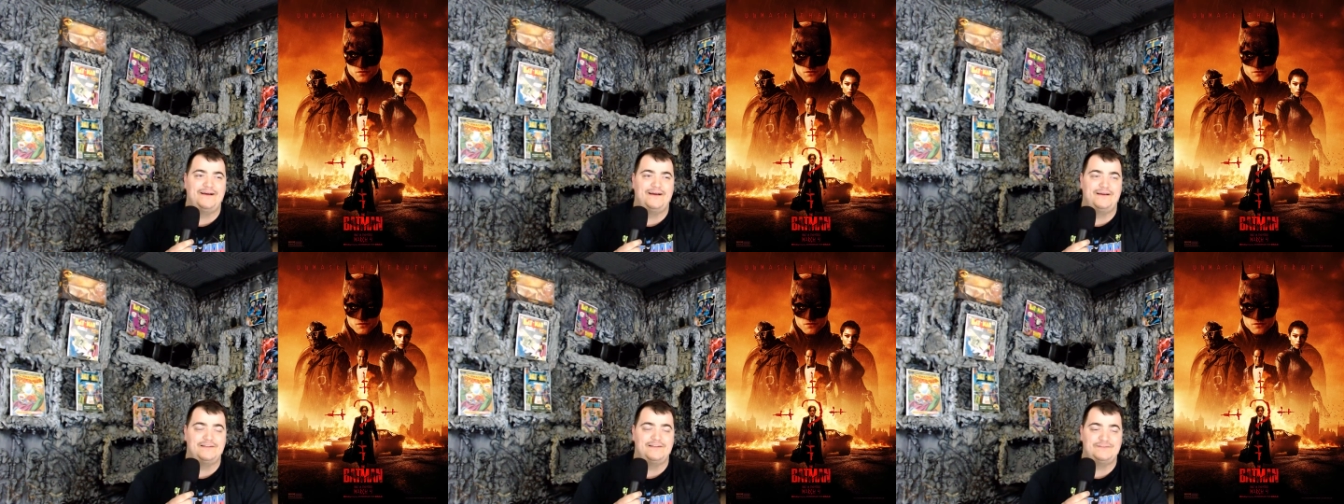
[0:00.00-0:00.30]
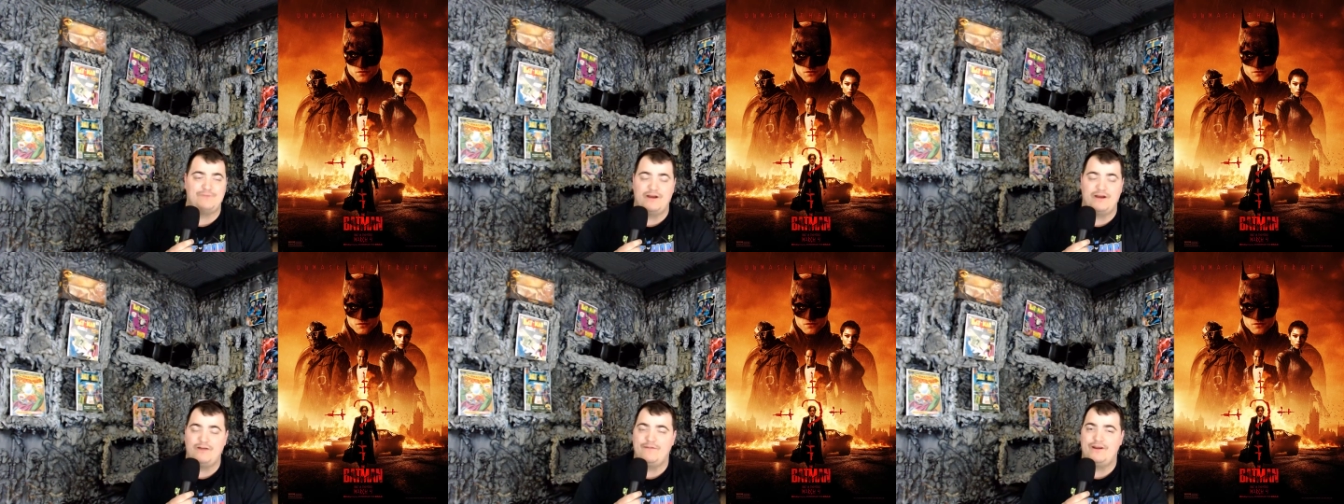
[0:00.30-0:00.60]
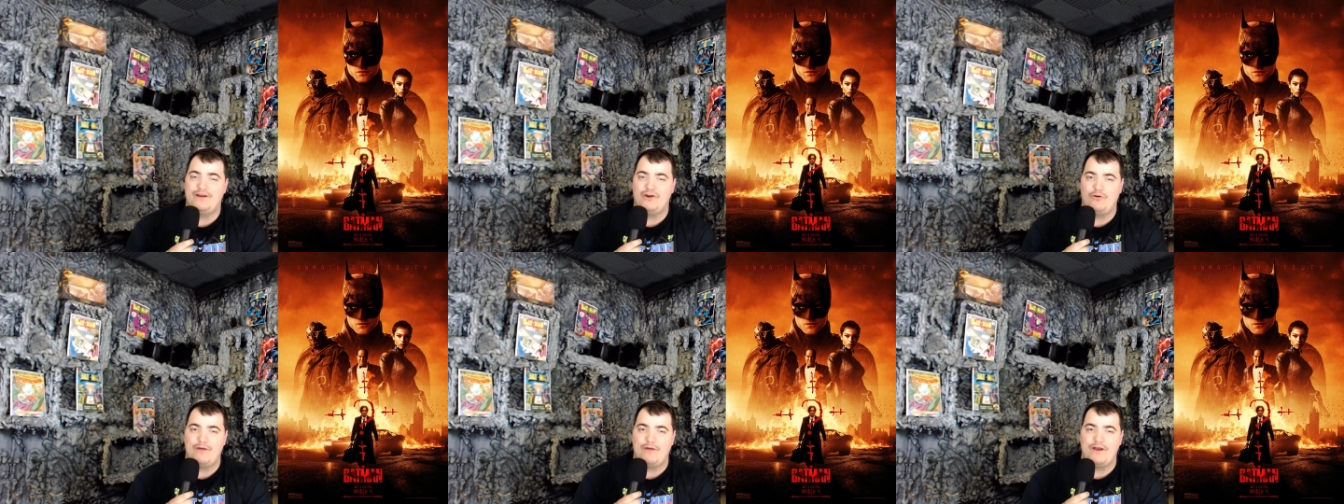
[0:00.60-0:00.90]

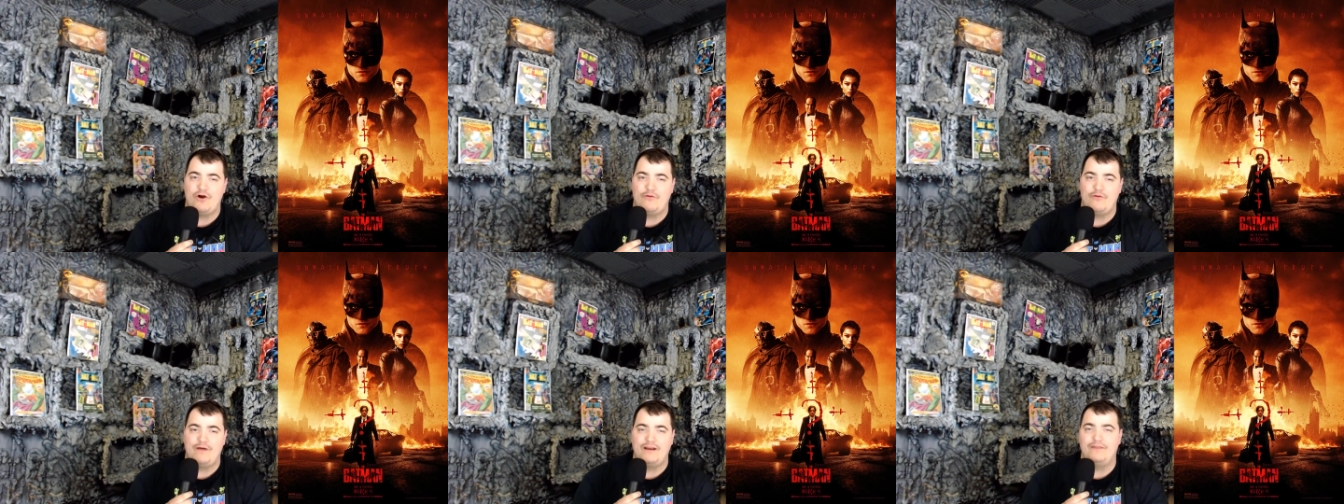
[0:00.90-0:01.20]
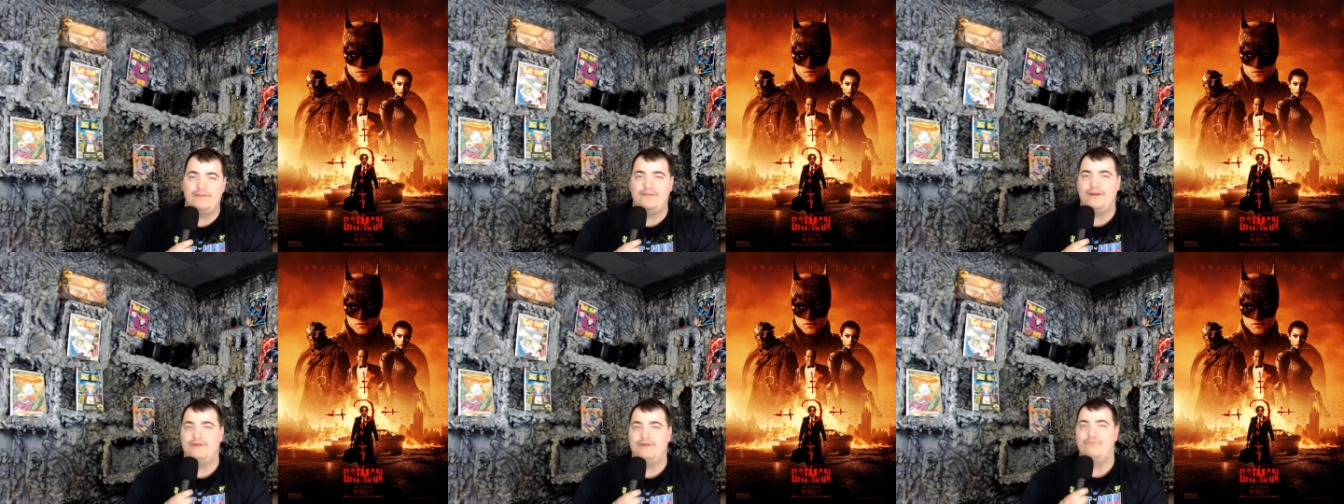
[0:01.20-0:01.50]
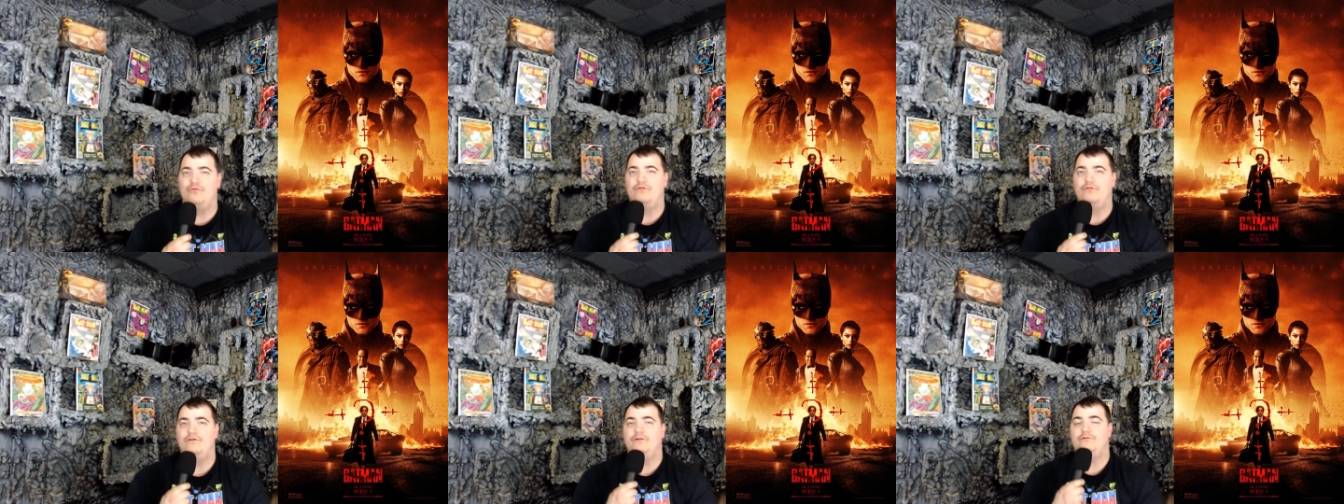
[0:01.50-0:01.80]
Spider-Man No Way Home, I didn't think a
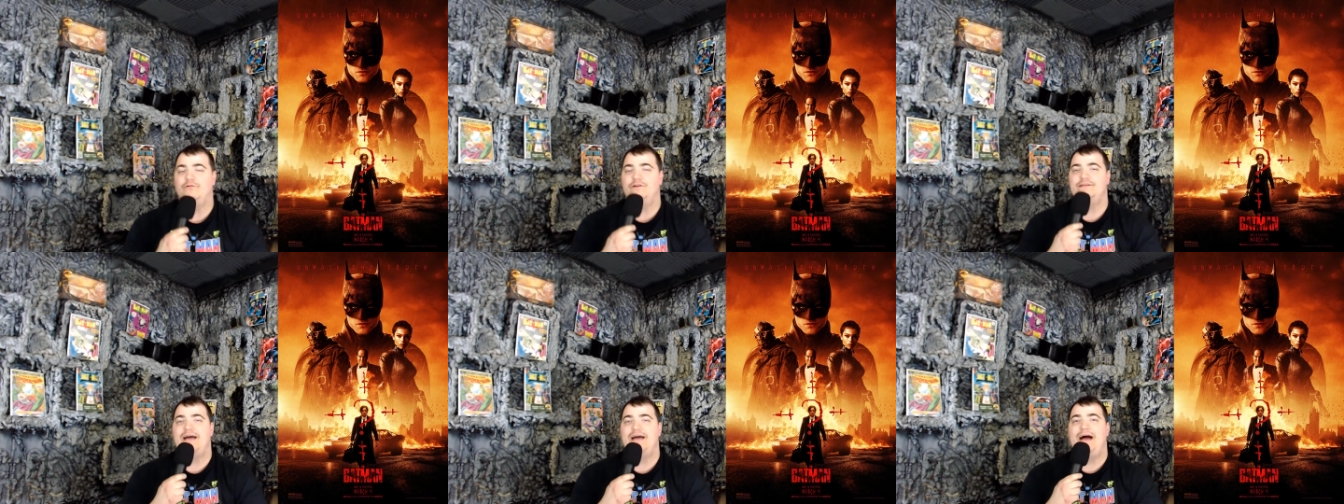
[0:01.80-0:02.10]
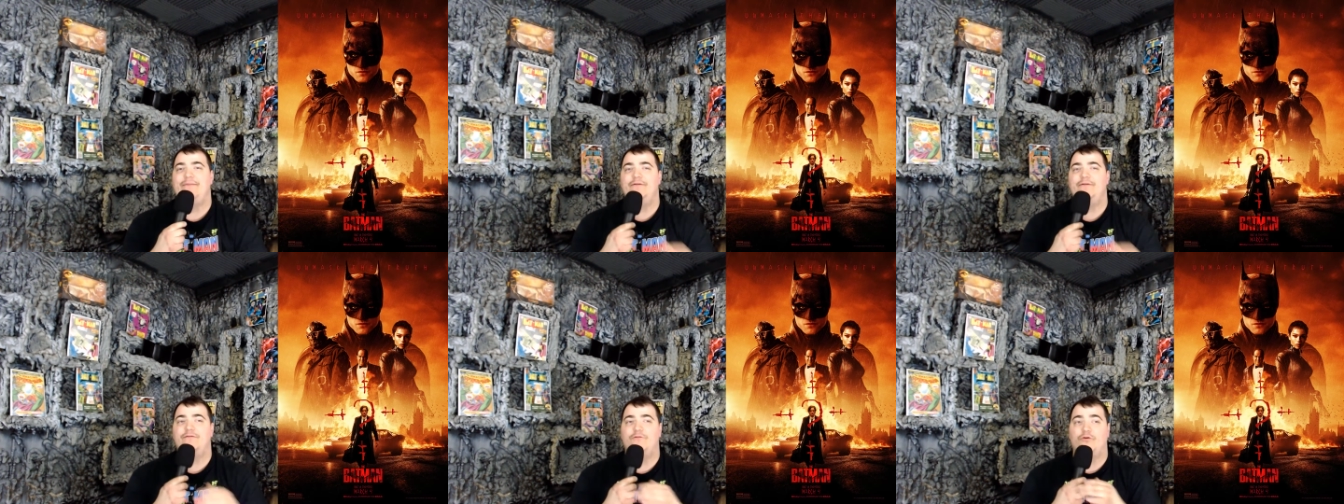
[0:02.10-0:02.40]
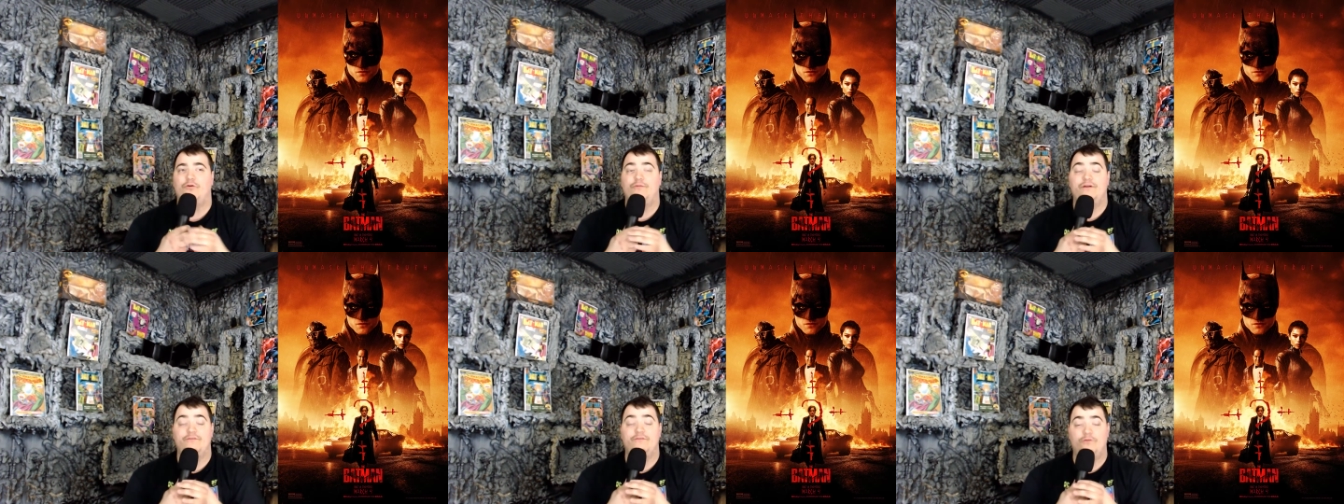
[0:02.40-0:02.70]
movie would top it
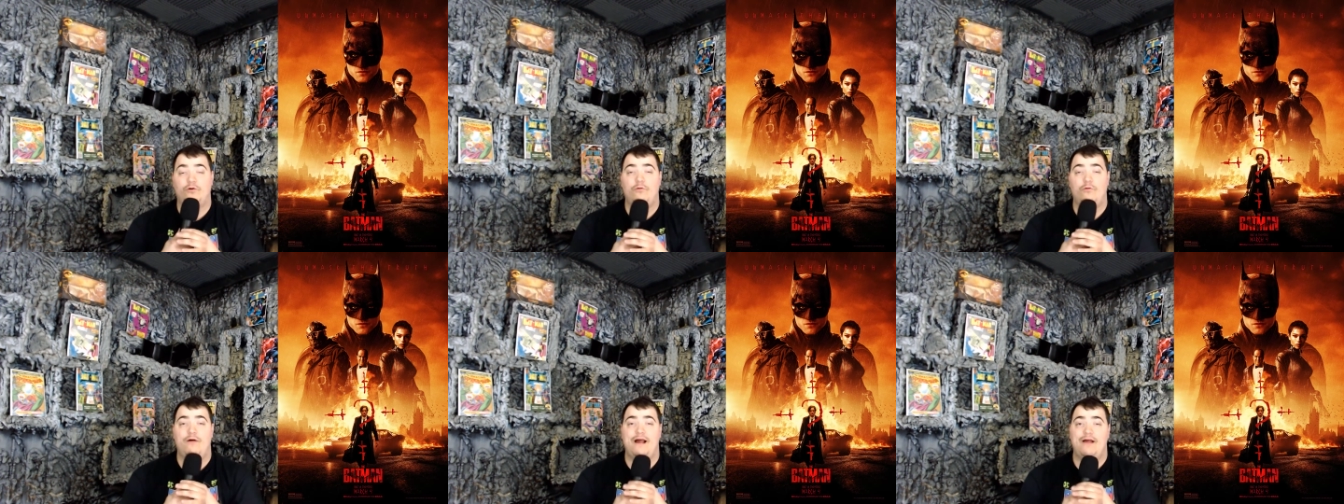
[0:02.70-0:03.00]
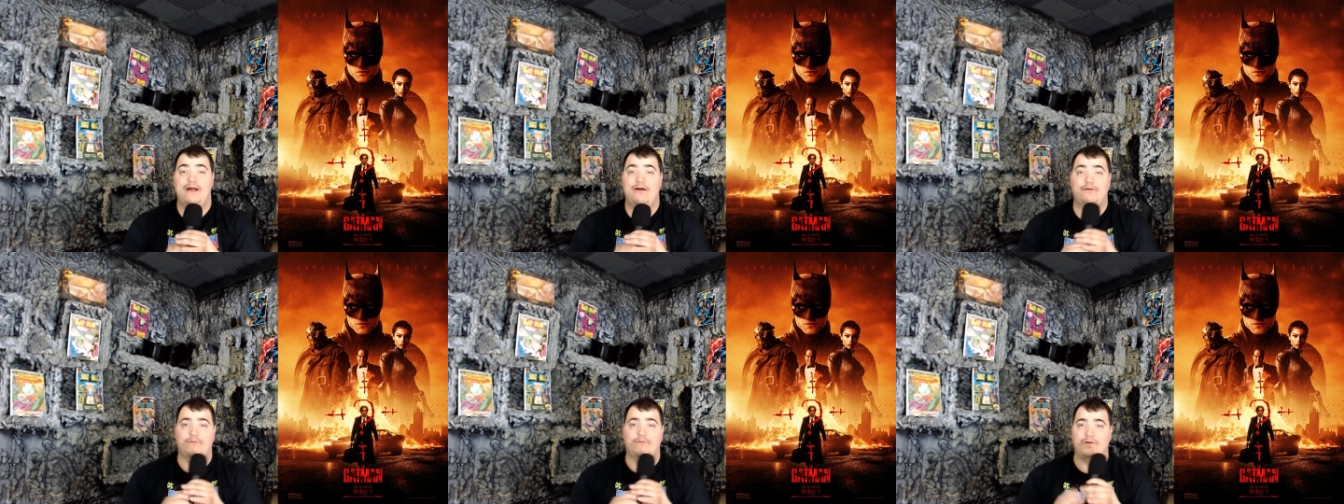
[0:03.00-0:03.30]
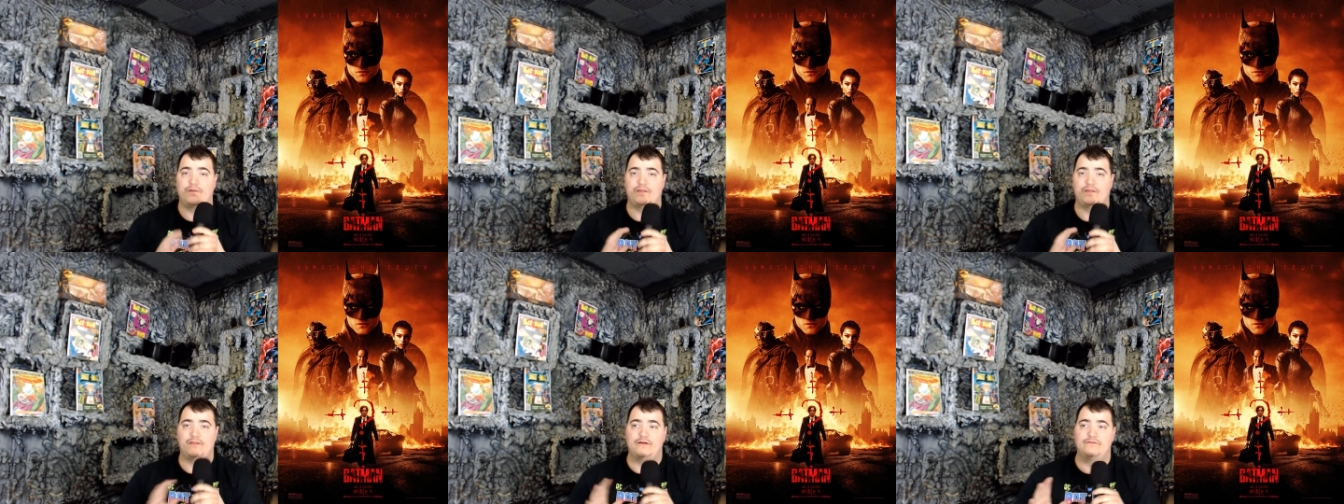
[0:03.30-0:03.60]
for me for a while. I
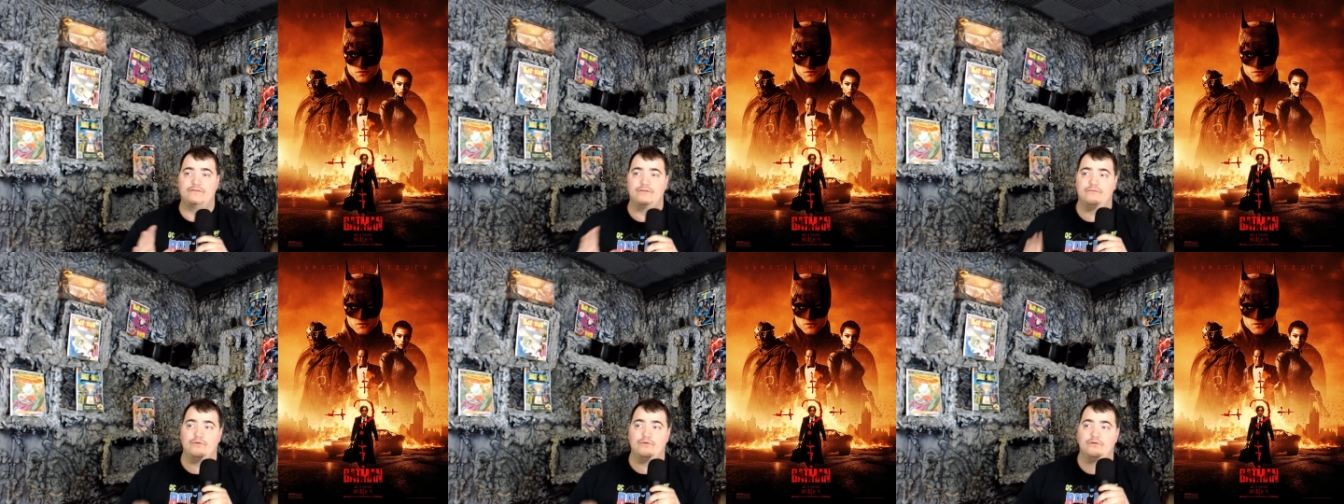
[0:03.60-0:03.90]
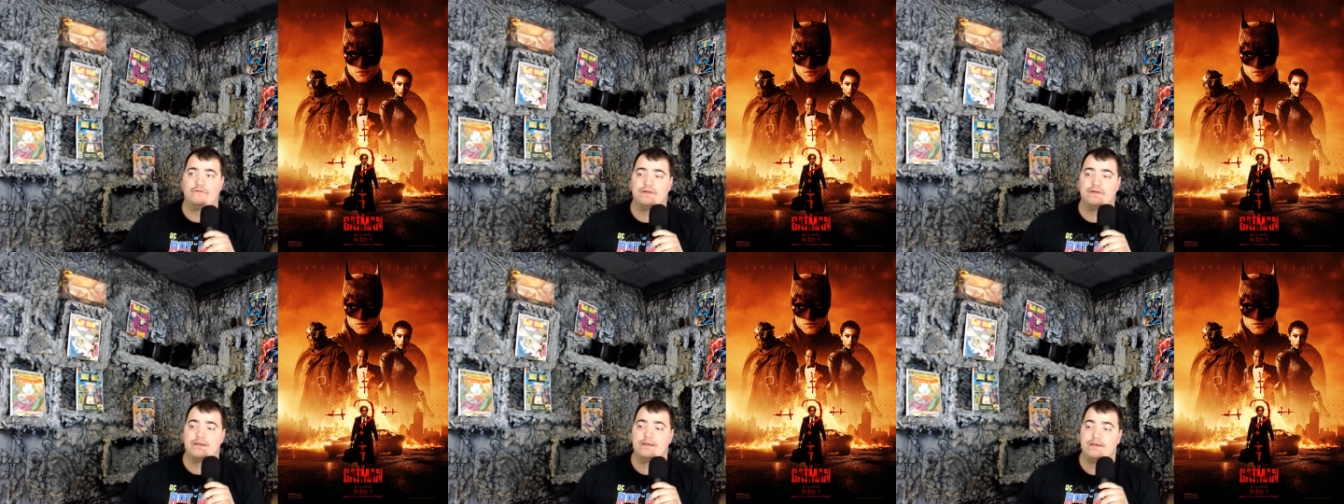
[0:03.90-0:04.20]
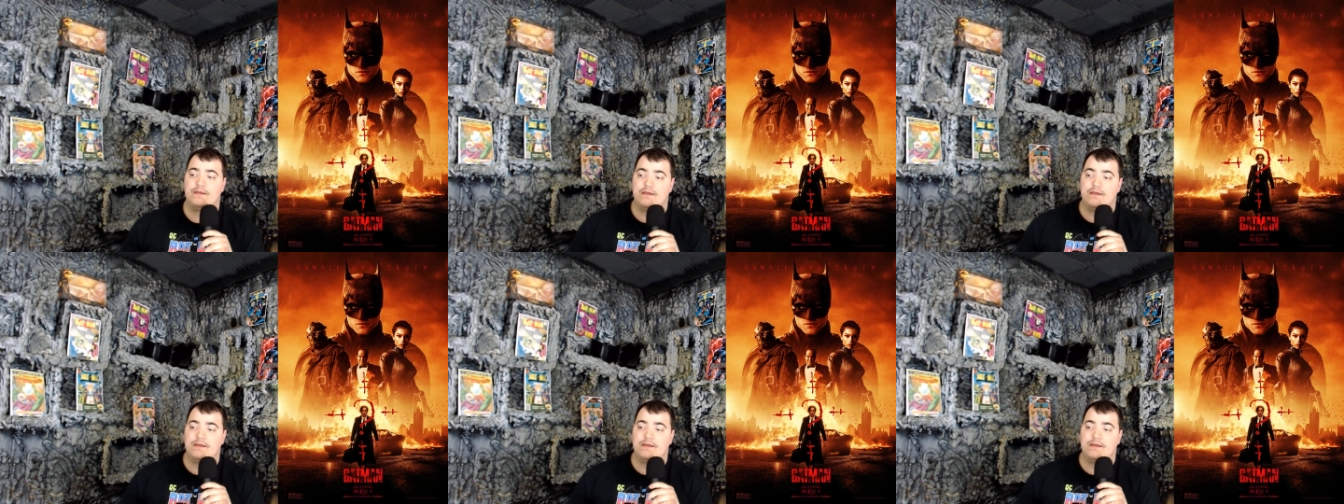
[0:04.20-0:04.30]
really loved the movie,